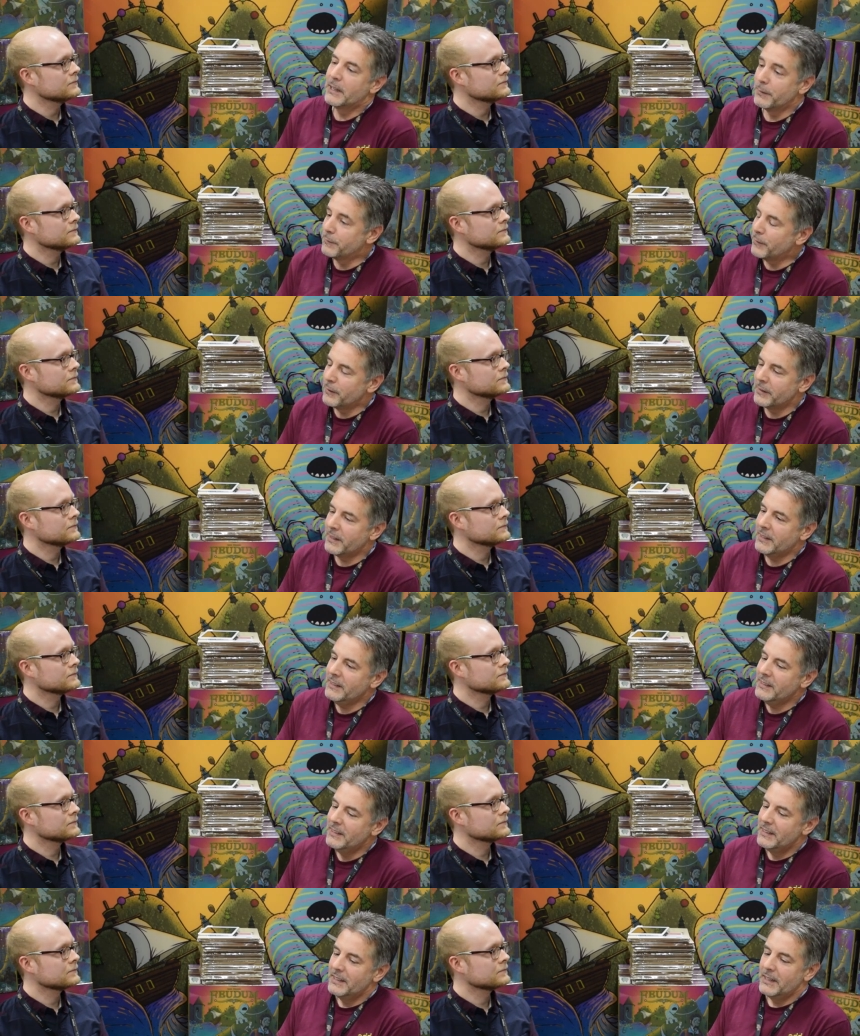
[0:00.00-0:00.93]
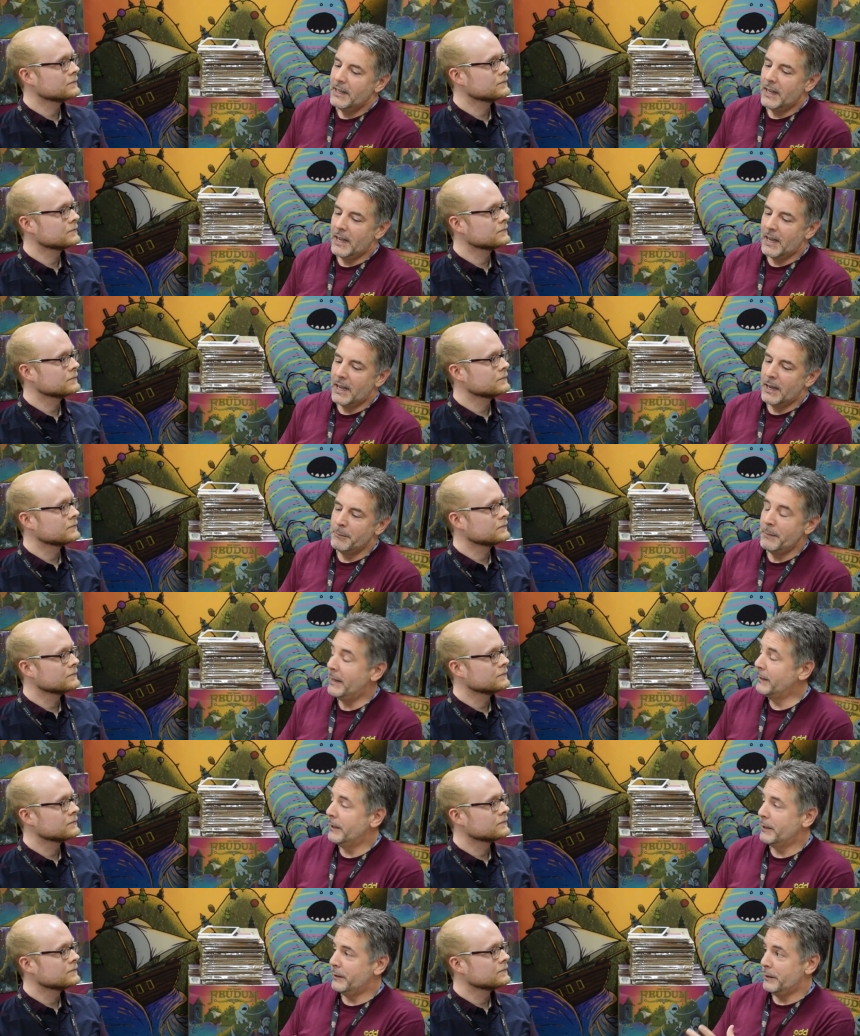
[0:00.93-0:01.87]
Speaker 1: Caverna, uh,
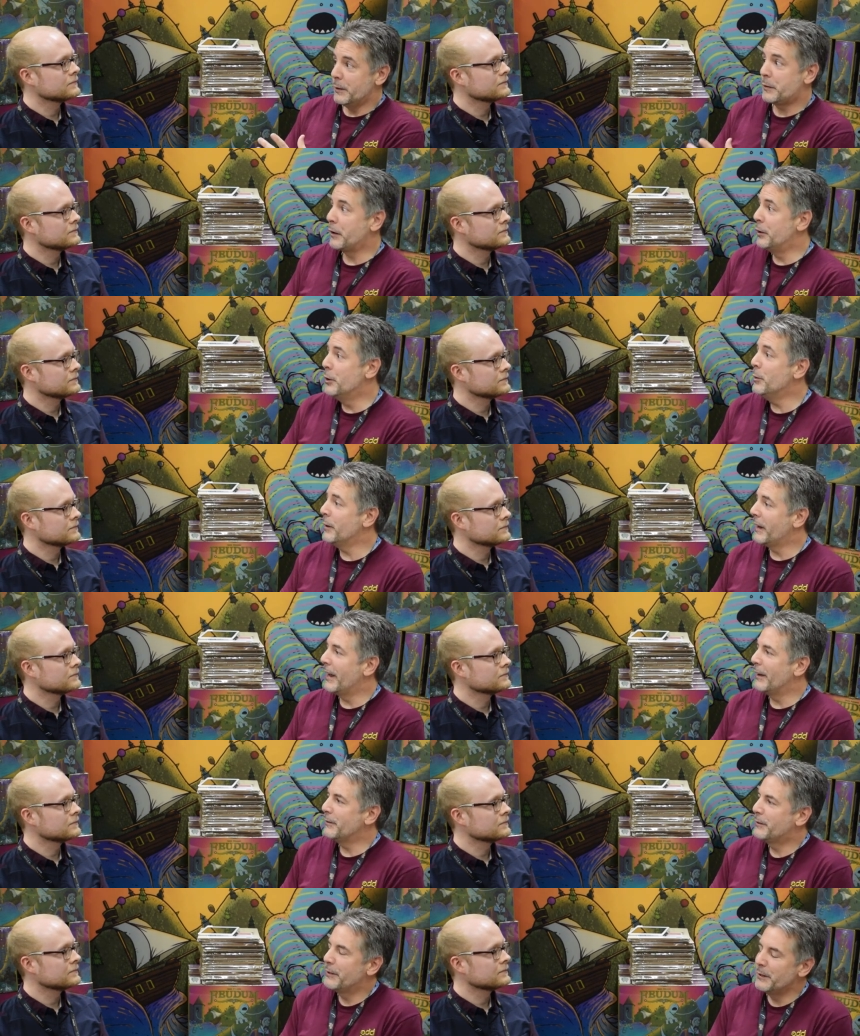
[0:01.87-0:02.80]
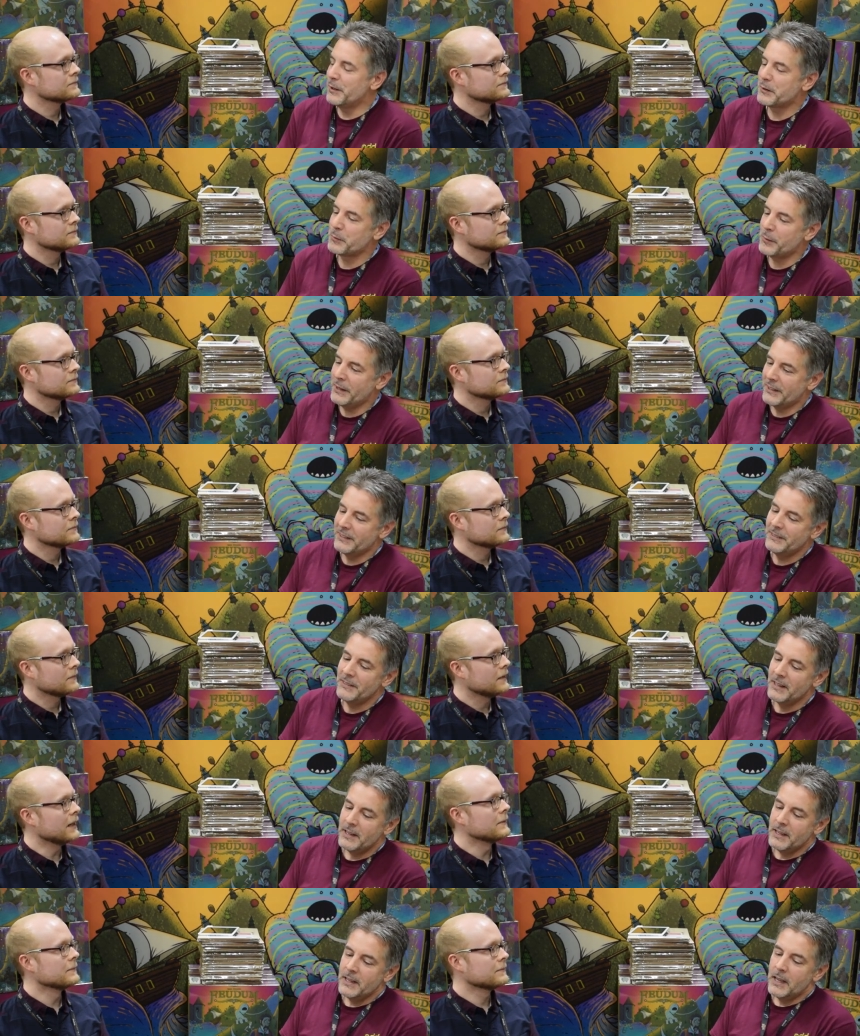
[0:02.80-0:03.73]
and the, there's a new one out as well.
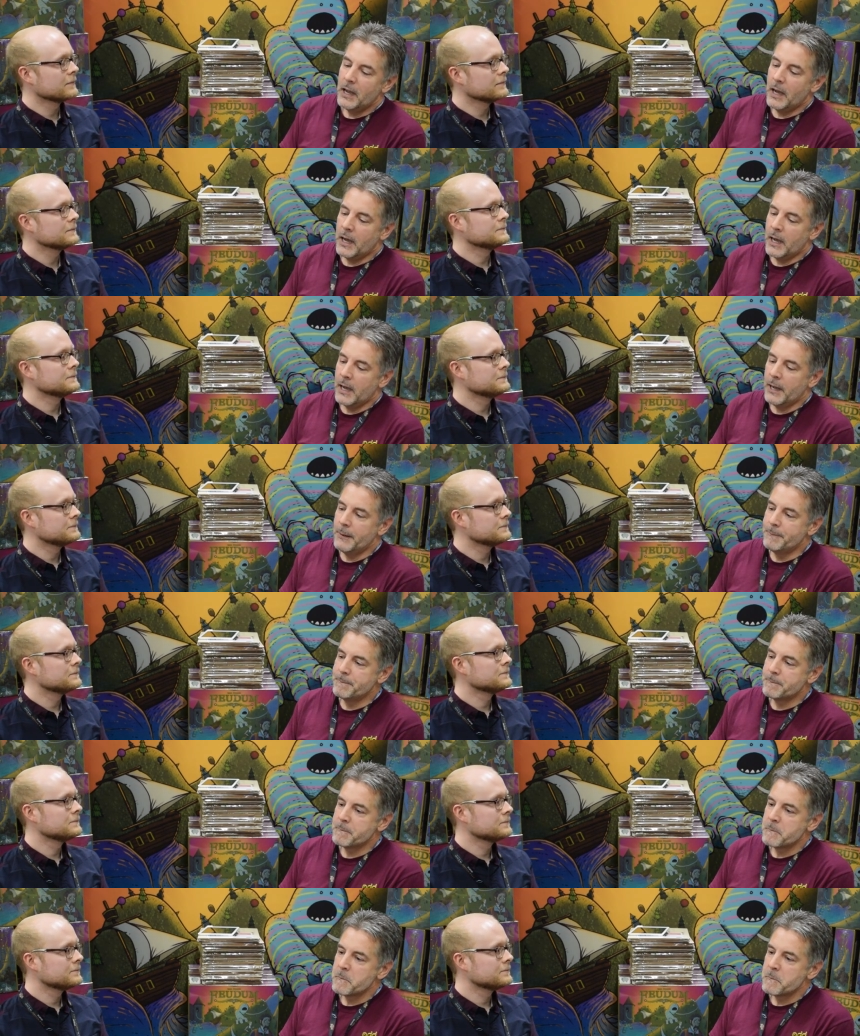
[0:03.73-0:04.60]
Um,